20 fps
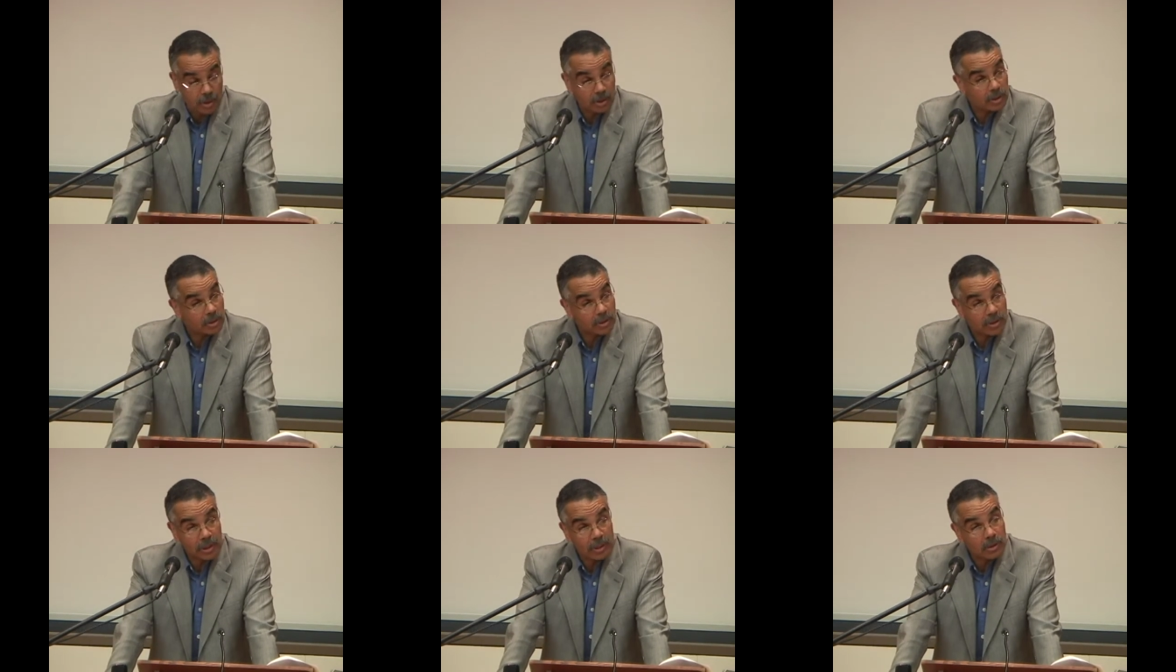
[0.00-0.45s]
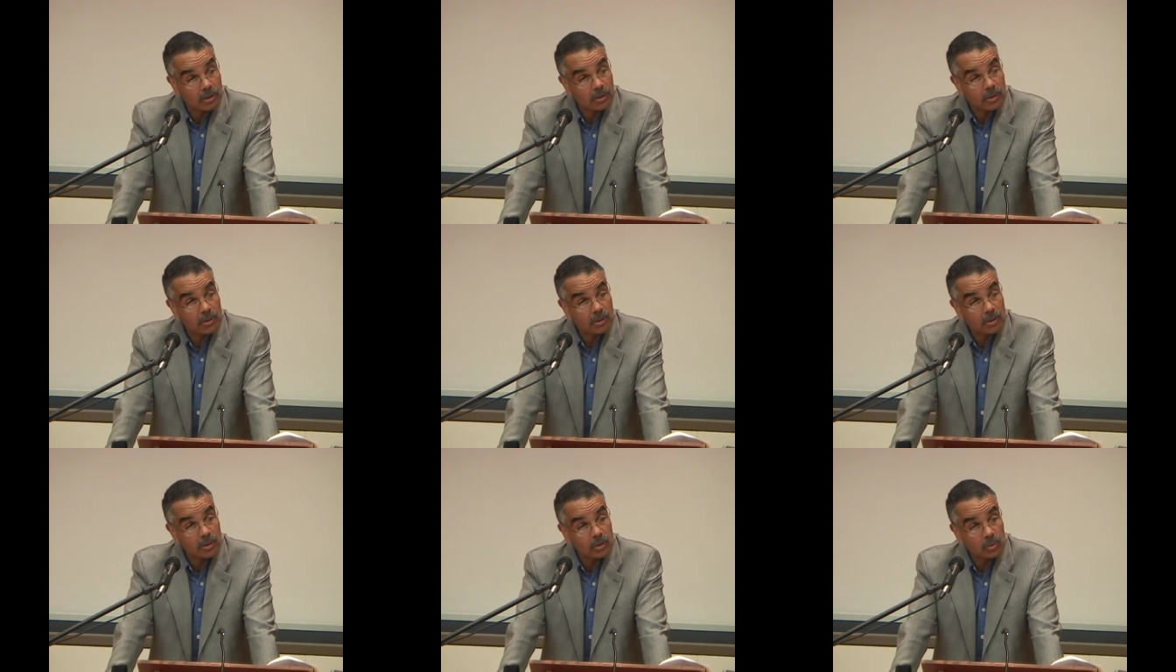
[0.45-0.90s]
Still,
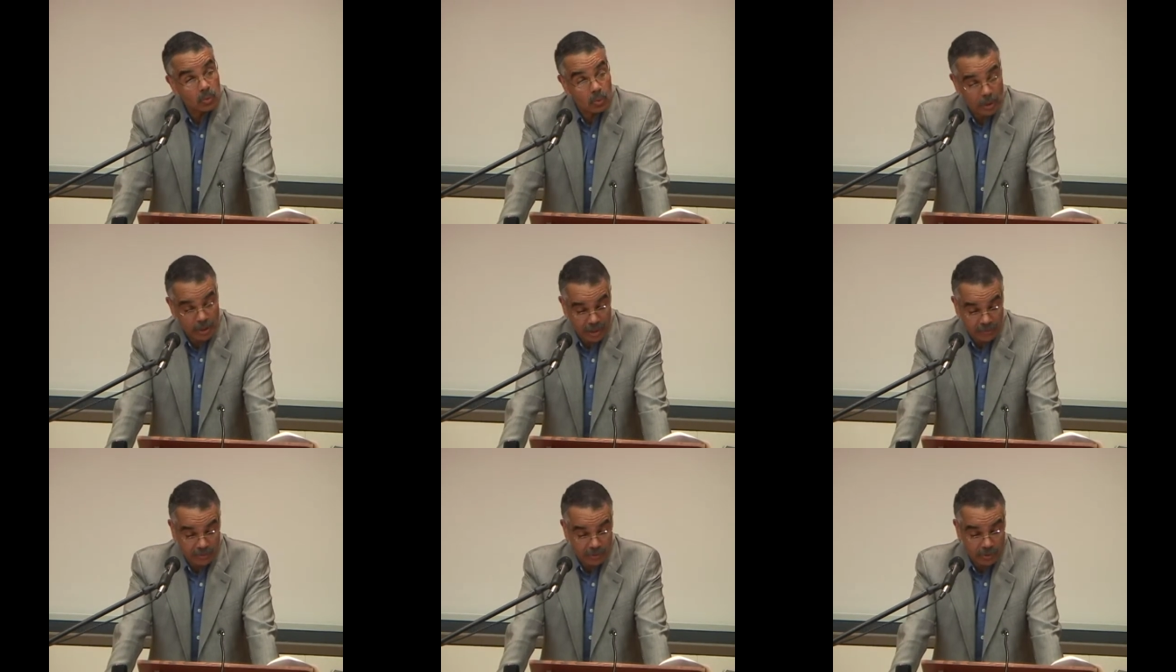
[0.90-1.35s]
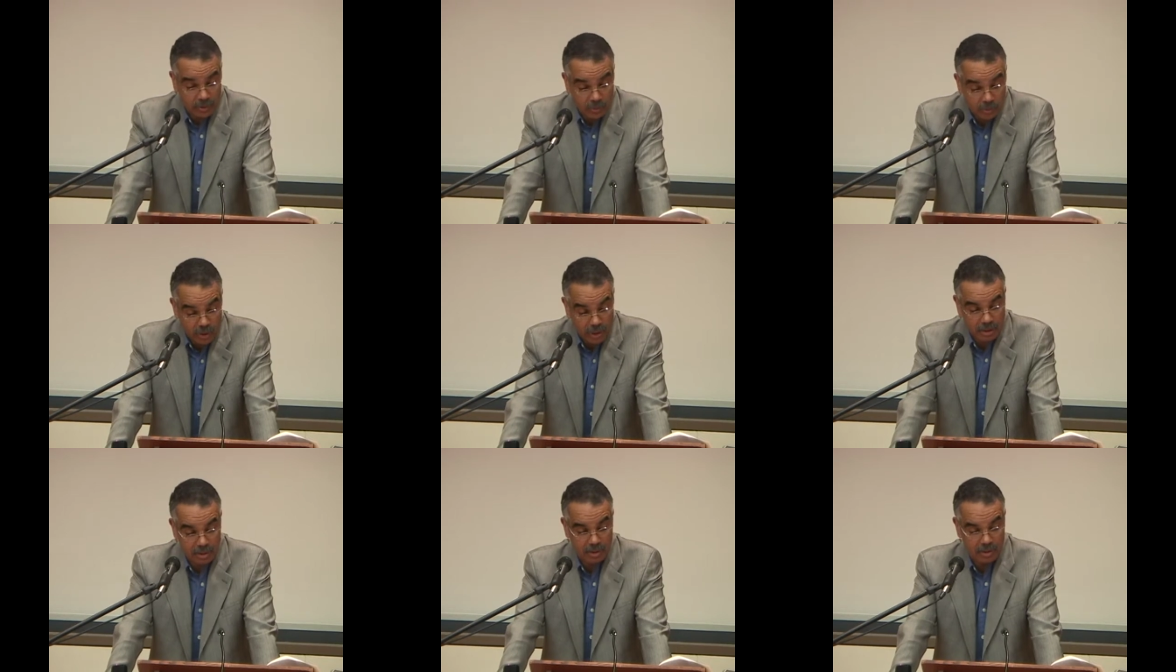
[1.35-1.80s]
whatever the
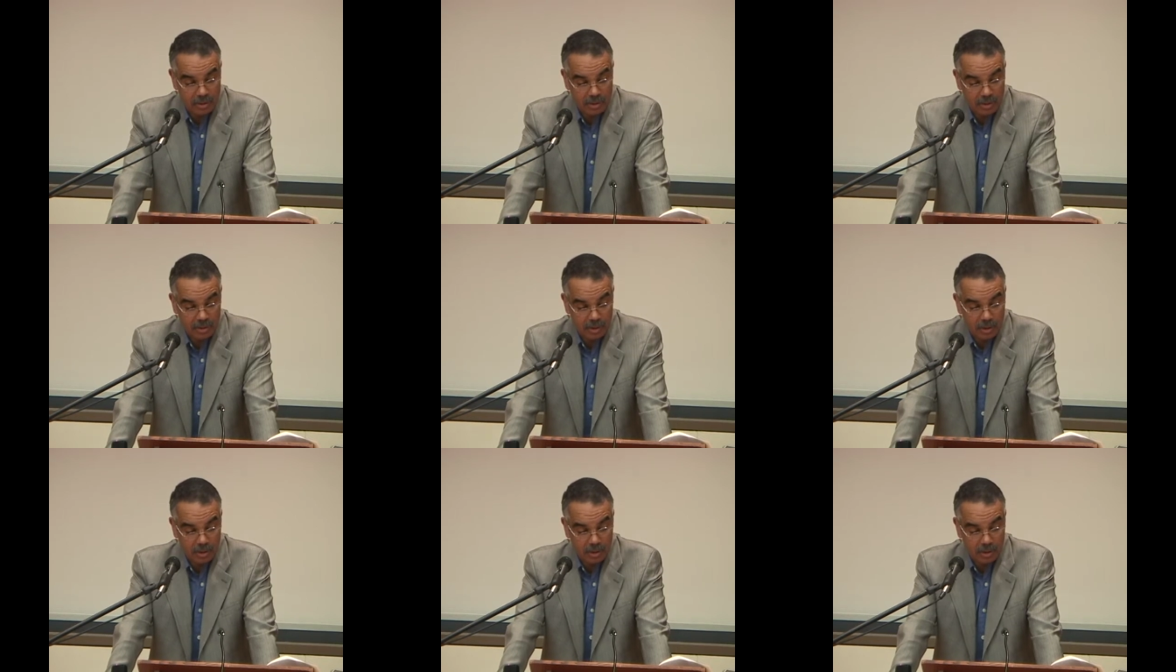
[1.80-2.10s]
reason,